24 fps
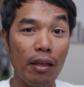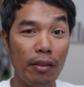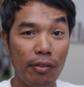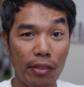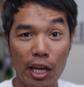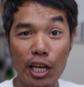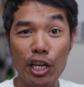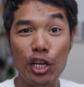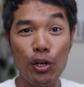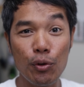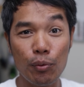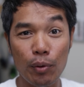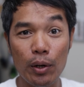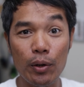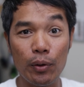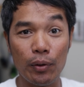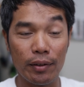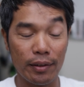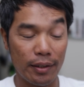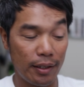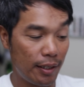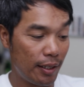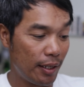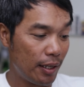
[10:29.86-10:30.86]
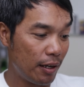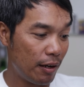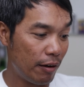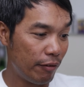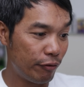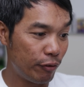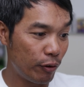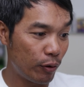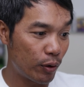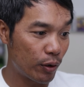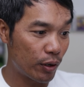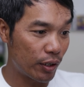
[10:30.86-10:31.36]
thank you, Rode,
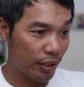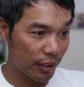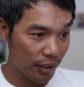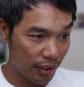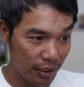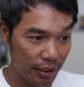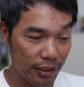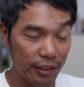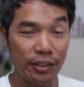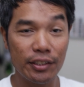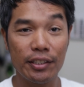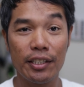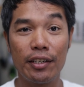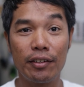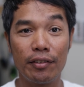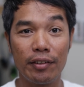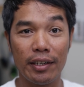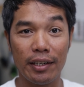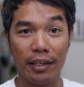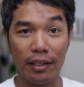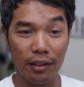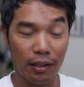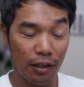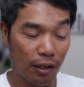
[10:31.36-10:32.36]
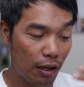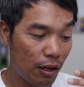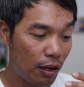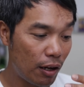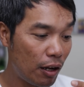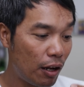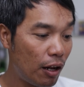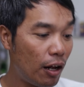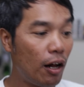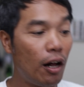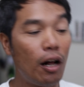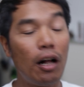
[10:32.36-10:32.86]
for considering
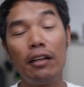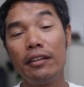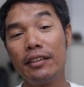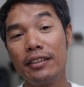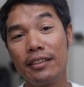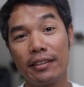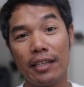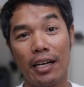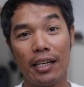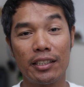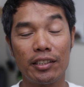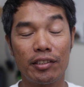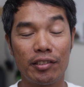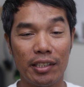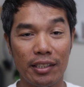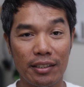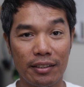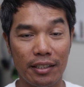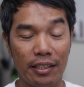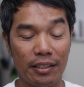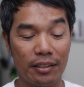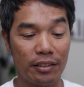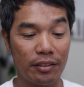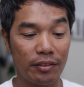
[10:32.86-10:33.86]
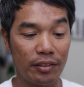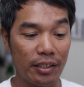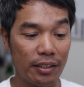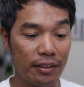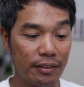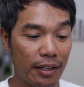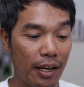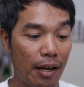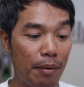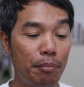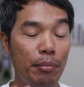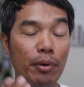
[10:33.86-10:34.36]
all these extra
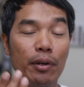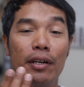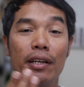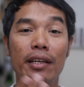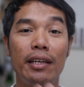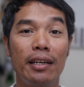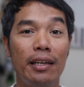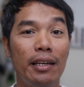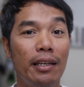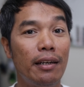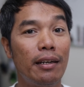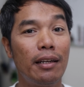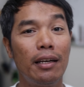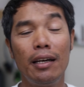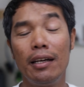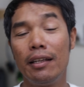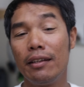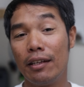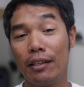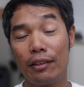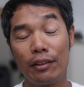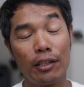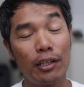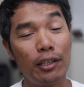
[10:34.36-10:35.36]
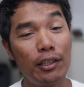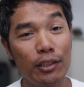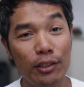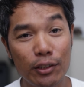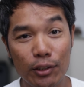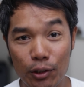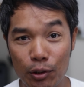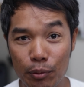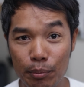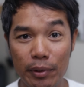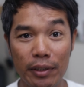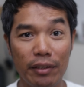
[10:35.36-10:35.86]
accessories and putting in the
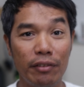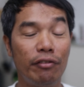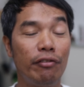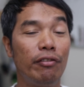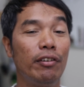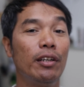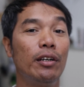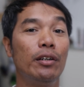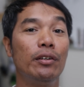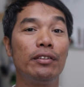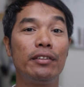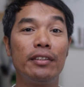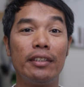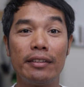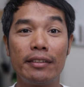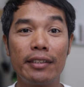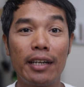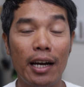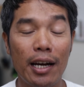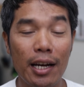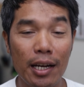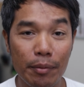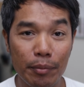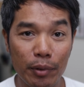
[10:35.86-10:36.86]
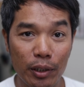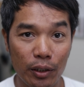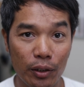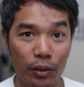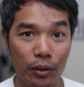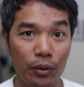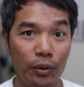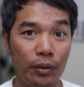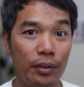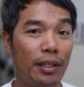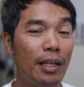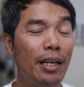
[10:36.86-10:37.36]
32-bit float, the time
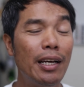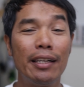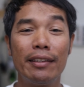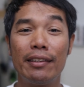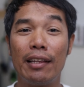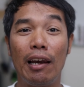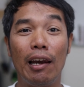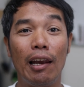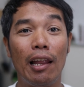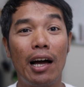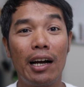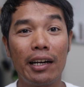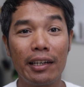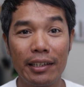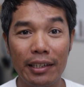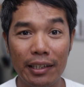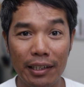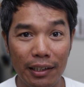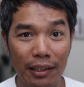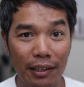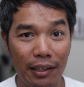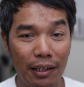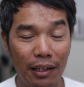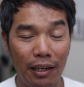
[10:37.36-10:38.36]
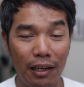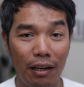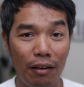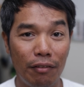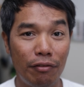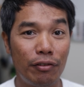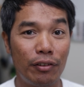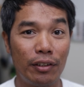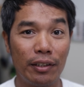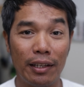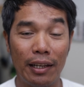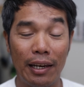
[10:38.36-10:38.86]
code, the locking
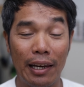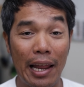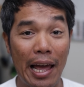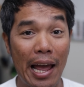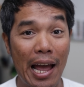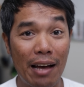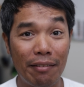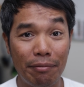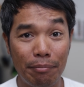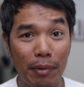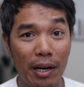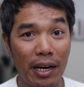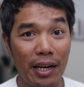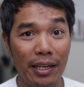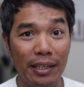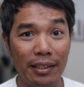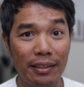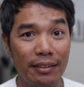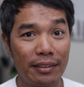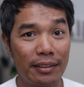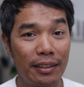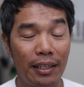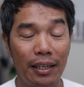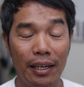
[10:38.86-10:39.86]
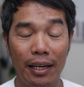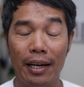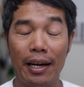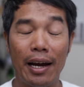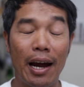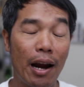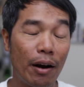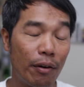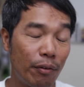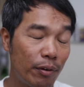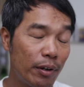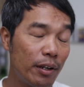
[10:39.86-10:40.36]
for the lav mics.
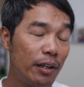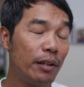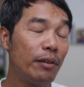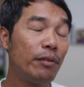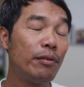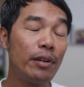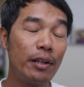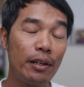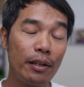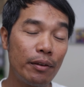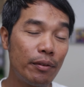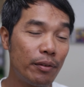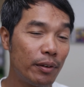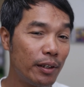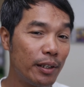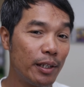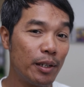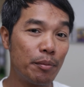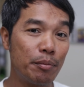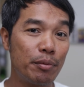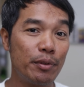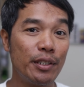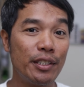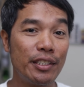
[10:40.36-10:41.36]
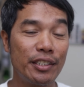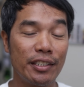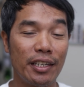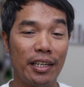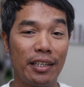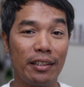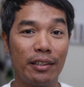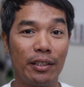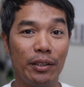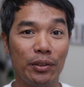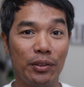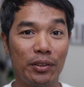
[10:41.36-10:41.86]
I really, really, really
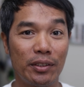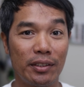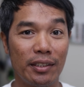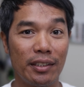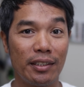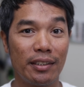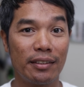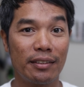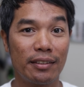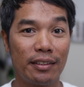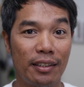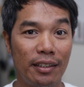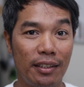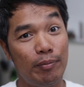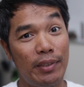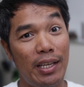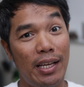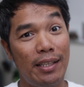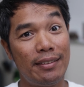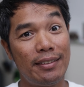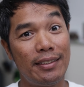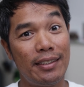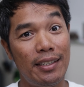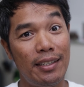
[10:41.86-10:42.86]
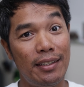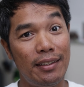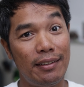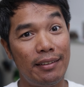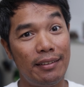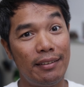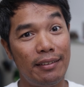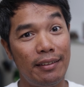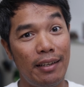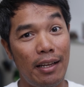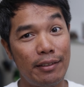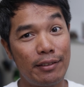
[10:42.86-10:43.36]
appreciate those things. That's it.
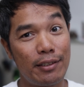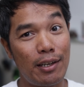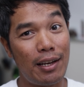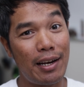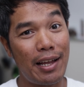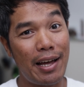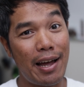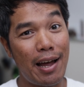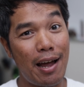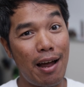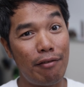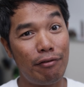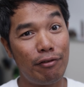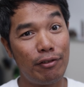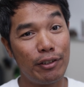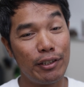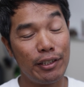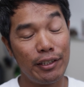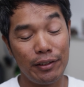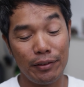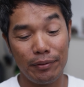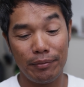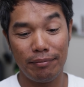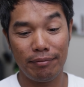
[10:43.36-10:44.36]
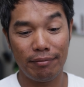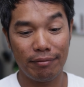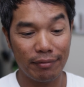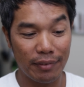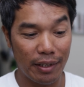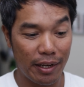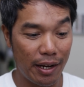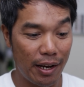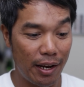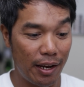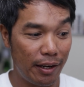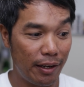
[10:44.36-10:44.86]
That's all I have for you.
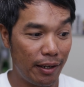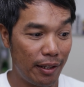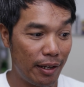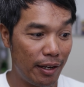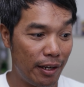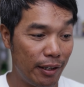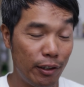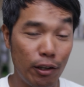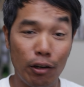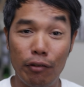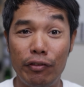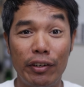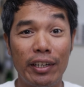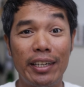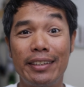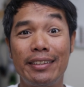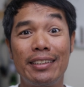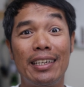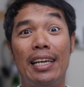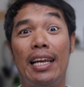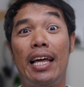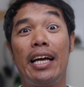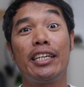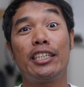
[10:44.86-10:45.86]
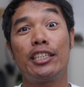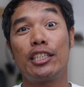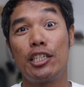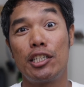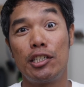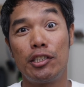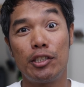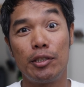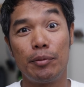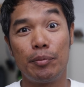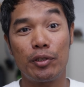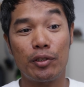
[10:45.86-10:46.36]
And don't forget to like, share,
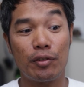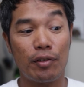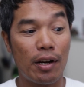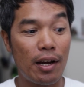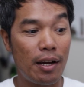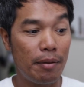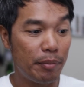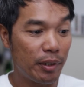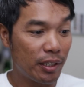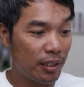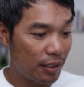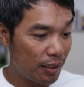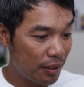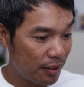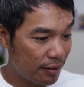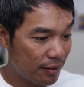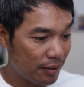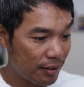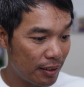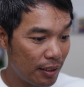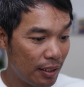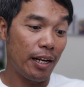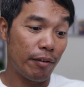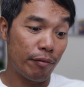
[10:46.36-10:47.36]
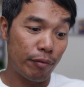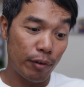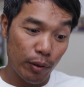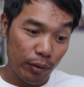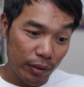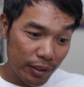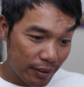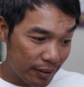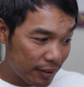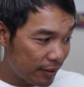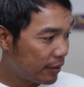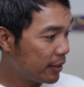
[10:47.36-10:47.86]
and subscribe because if
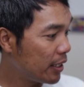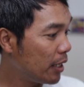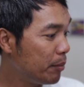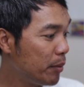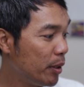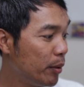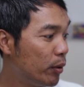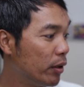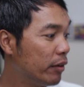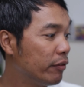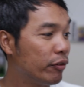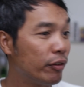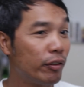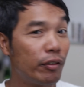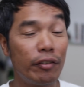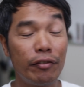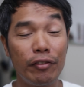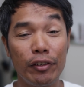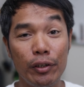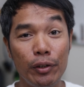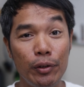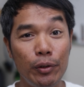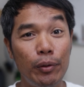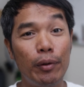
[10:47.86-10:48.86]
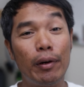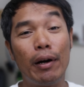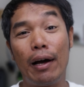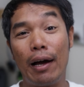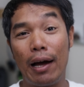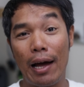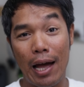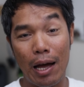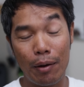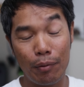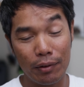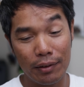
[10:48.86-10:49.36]
Rode doesn't send me one for review,
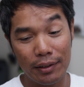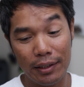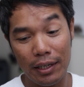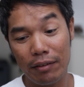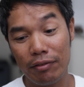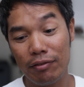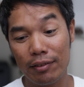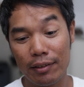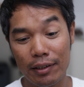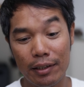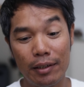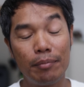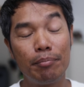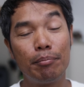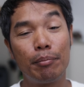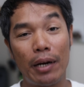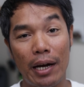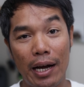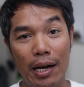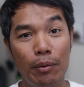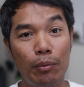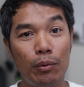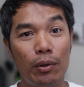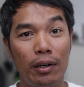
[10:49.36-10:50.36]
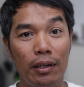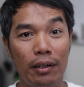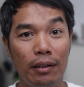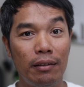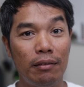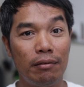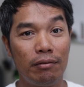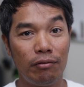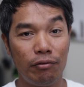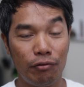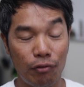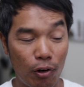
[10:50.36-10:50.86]
I will definitely buy
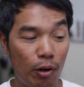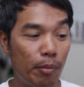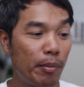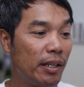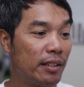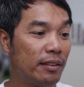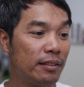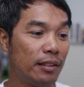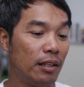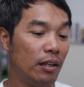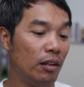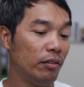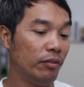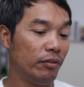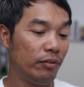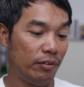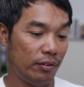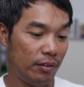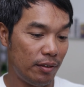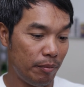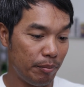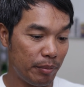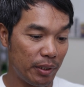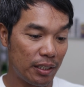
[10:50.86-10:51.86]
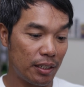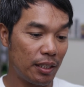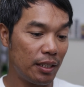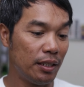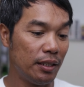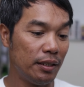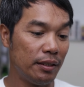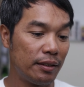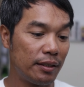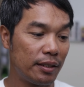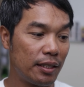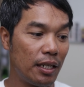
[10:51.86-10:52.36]
one for myself
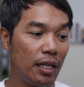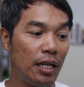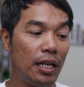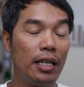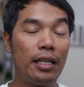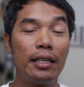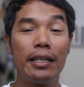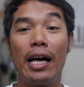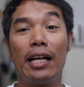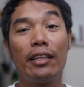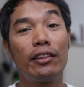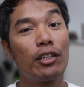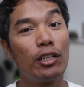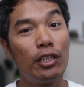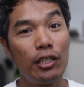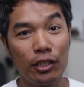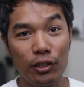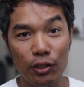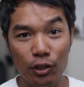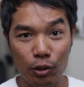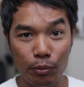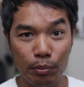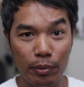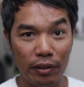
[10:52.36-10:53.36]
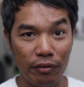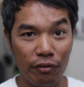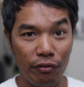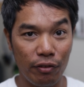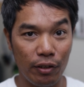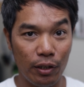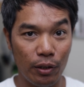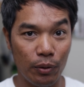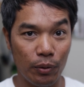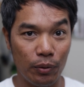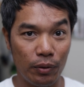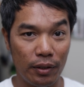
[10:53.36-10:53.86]
because that 32-bit
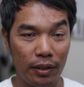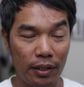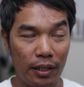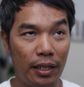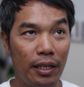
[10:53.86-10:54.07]
float